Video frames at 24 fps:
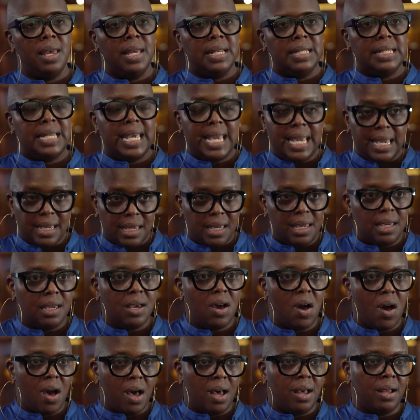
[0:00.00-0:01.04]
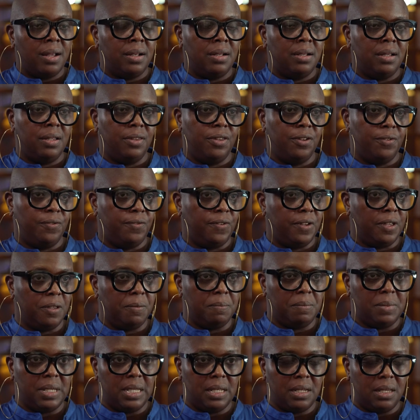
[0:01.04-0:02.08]
taking on the
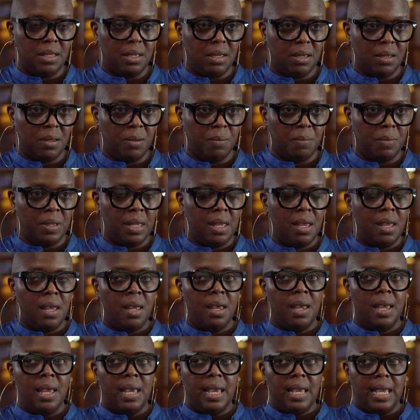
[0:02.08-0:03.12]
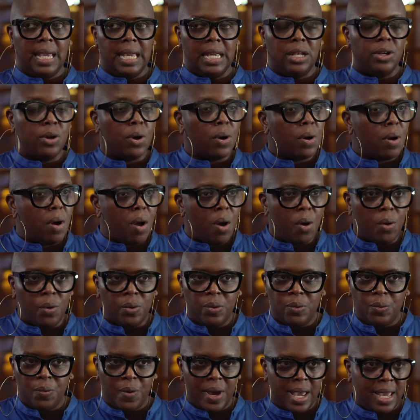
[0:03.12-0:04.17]
film medium in her
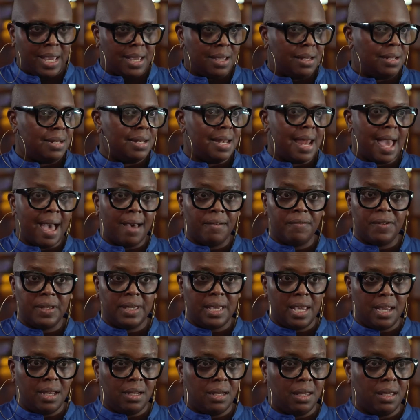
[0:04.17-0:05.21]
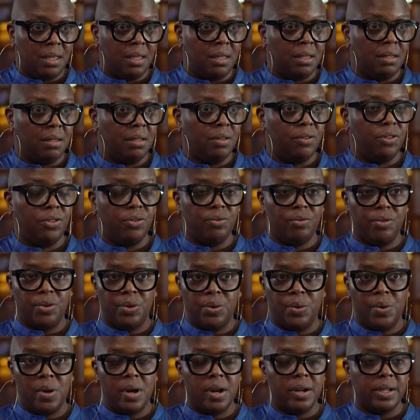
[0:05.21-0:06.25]
own way, navigating
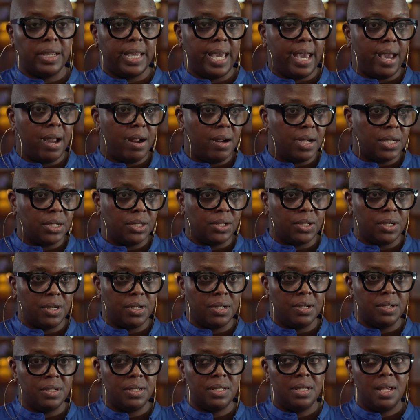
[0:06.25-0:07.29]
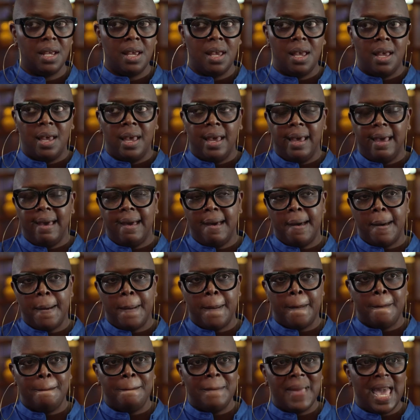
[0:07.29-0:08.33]
through her characters,
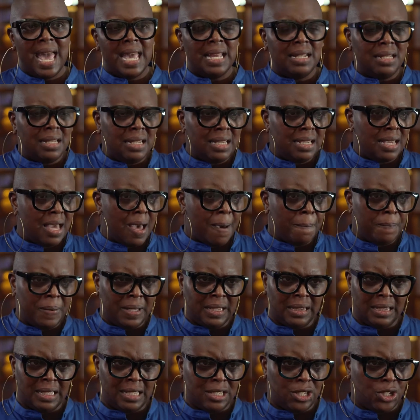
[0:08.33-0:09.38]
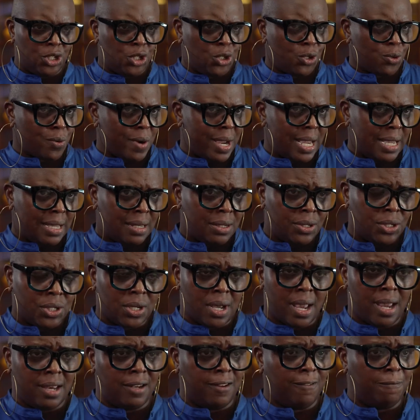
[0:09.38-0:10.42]
Um, ending up in this strange
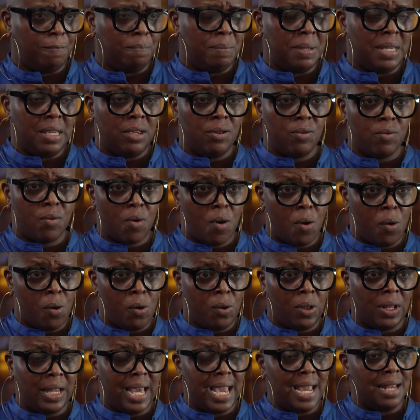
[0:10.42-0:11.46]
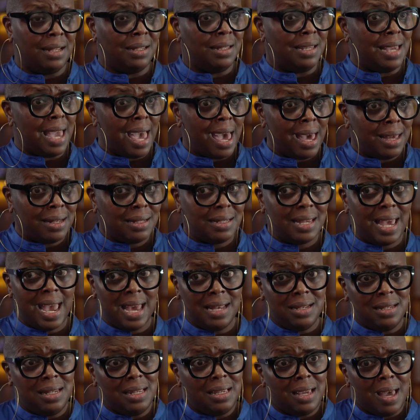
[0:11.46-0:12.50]
kind of B-roll, and yet
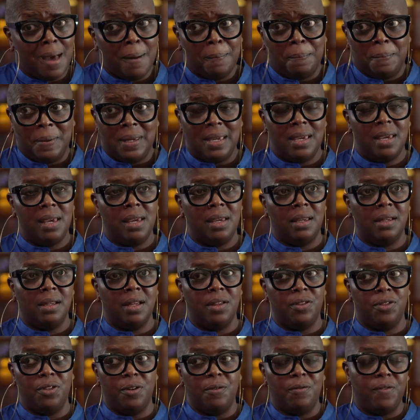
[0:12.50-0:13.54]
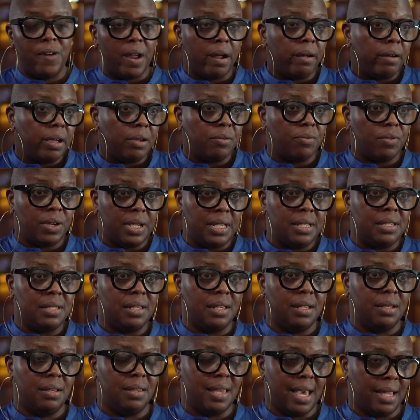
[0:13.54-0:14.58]
ending up being the very
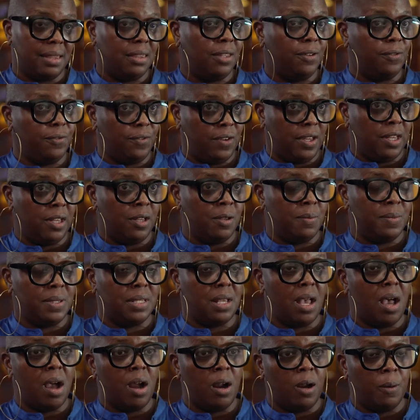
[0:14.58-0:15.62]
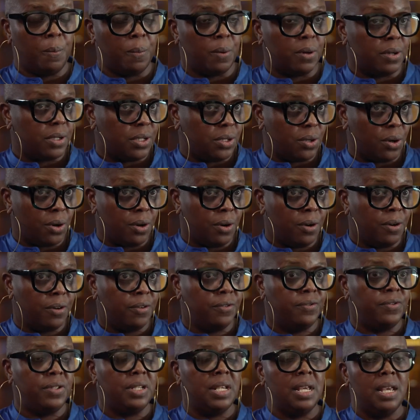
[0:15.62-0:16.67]
reason that the films are
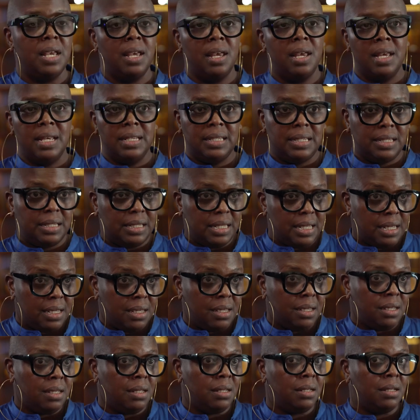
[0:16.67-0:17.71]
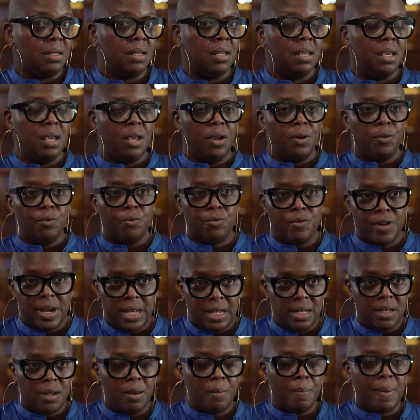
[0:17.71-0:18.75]
preserved, seen,
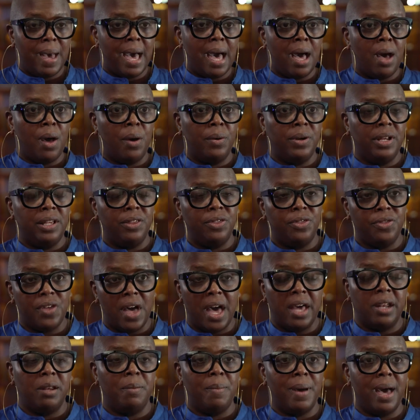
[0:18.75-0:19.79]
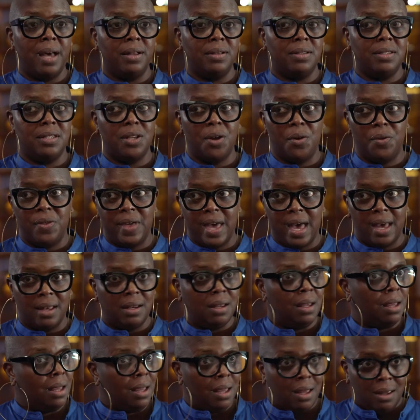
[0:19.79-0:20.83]
written about, and thought about, so that,
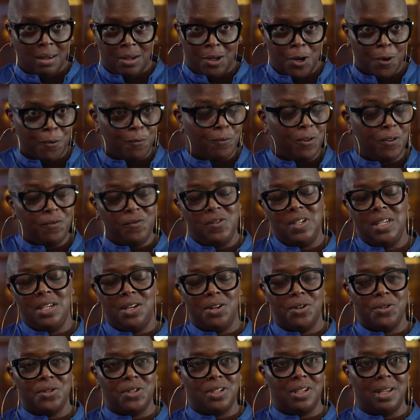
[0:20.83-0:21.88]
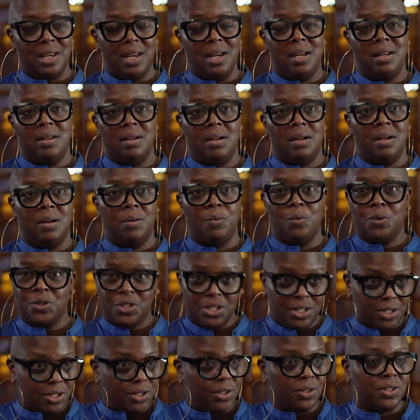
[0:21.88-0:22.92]
you know, fifty years later, we're
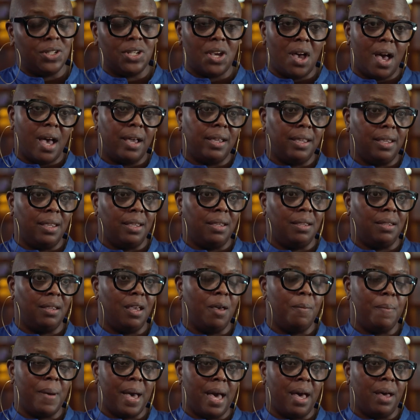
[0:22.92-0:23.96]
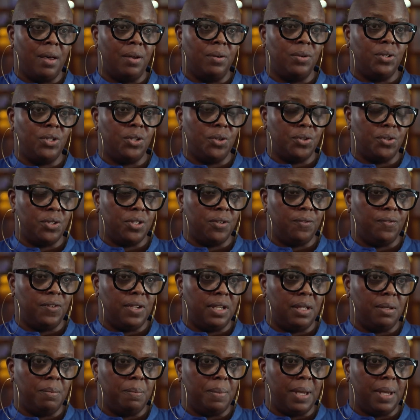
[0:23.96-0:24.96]
still talking about Josephine